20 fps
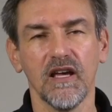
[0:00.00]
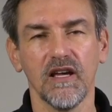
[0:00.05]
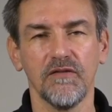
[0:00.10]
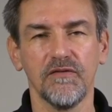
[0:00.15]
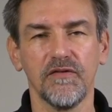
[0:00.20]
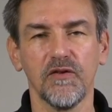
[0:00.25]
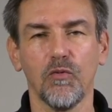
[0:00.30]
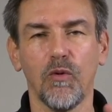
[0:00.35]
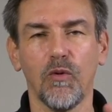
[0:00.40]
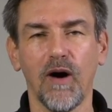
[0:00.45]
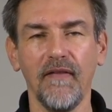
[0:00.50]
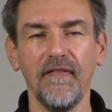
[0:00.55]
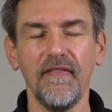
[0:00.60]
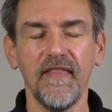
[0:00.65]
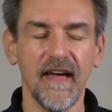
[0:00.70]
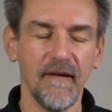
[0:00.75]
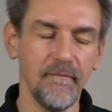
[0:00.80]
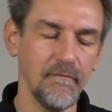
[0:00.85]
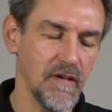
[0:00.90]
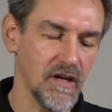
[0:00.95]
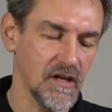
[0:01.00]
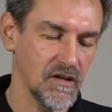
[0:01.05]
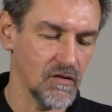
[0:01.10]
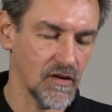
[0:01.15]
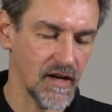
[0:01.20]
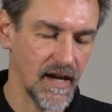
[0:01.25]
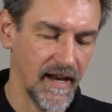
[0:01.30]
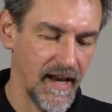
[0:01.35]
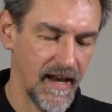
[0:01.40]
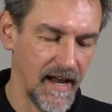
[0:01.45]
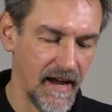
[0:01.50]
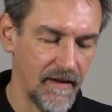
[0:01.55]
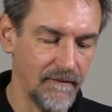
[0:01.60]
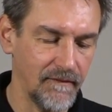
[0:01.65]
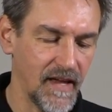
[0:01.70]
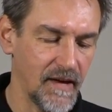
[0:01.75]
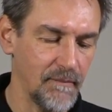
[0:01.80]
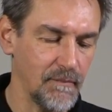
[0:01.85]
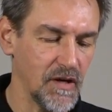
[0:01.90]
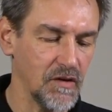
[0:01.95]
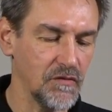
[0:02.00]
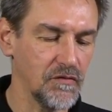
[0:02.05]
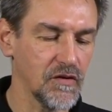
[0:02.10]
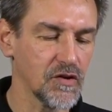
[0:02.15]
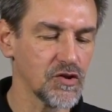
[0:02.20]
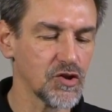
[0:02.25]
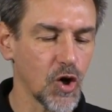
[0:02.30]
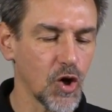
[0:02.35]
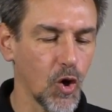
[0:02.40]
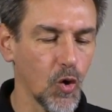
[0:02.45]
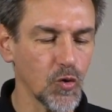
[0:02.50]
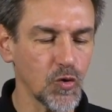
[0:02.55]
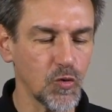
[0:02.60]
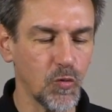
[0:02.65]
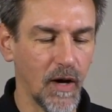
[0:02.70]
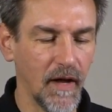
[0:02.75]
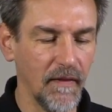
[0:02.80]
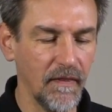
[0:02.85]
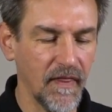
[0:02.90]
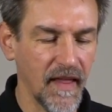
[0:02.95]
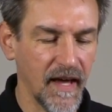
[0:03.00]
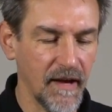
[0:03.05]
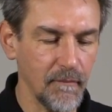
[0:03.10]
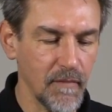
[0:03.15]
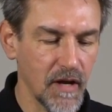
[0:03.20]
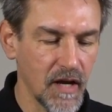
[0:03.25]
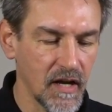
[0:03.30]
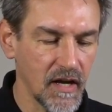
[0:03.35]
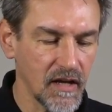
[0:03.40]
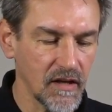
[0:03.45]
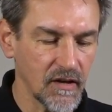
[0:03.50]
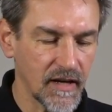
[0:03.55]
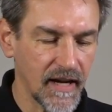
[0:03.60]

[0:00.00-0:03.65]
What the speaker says: If you want them, you can have them. If you don't want them, you